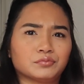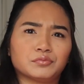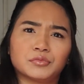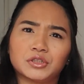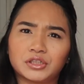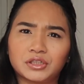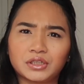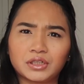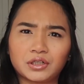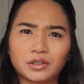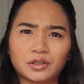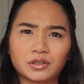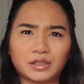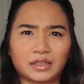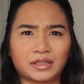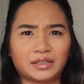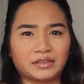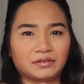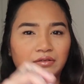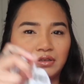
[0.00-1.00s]
what are they called?
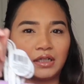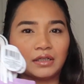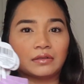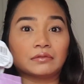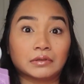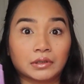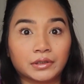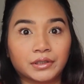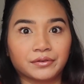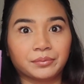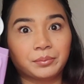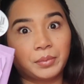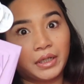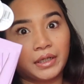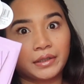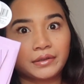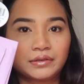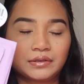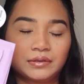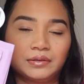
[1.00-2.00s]
Like the gift
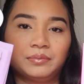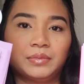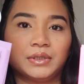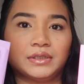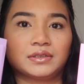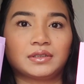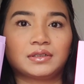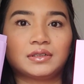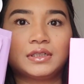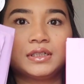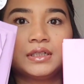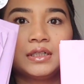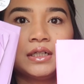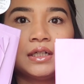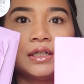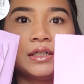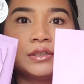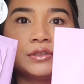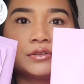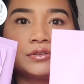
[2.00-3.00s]
bags, basically.
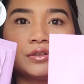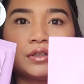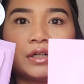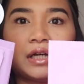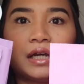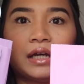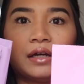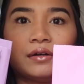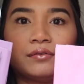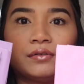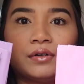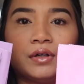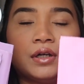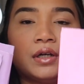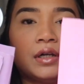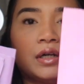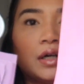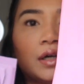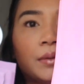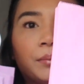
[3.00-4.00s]
So I have
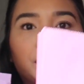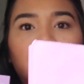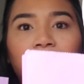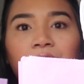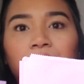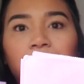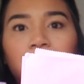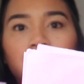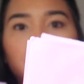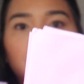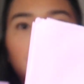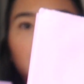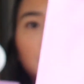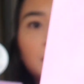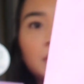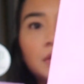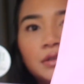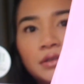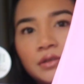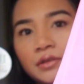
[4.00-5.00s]
a pink
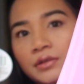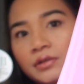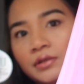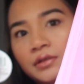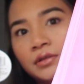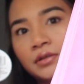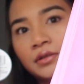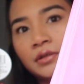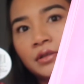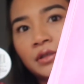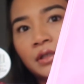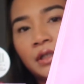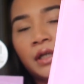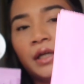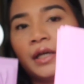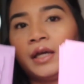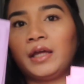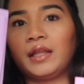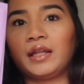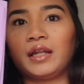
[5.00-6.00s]
one
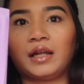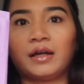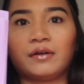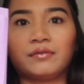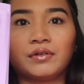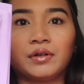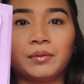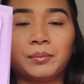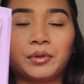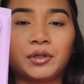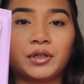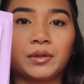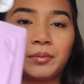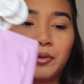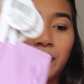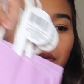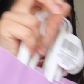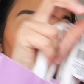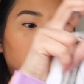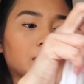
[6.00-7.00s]
and have a
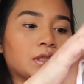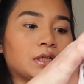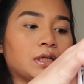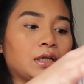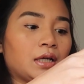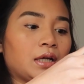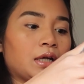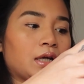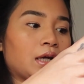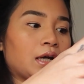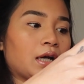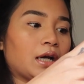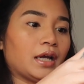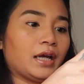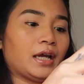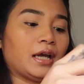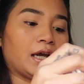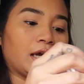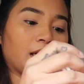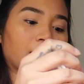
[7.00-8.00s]
purple one.
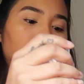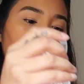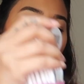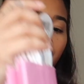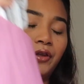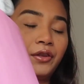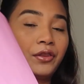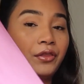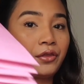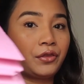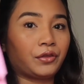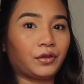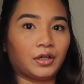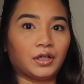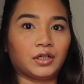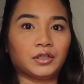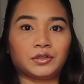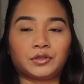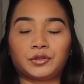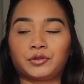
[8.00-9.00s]
I have
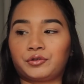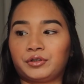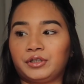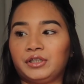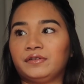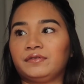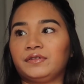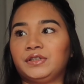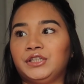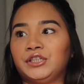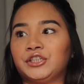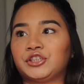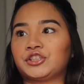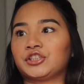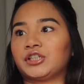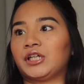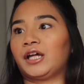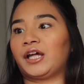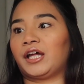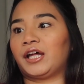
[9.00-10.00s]
3 of
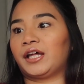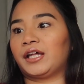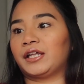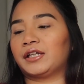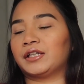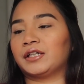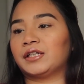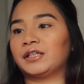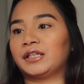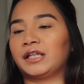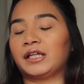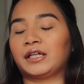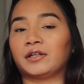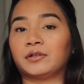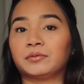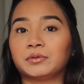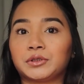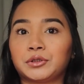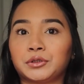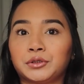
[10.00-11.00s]
each, and they
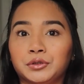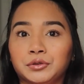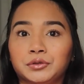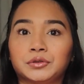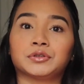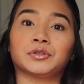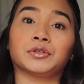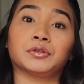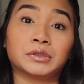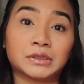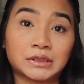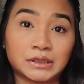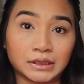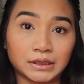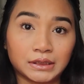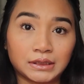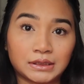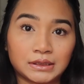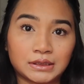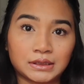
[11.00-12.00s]
come with 2, so
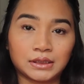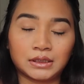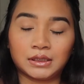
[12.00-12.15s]
6.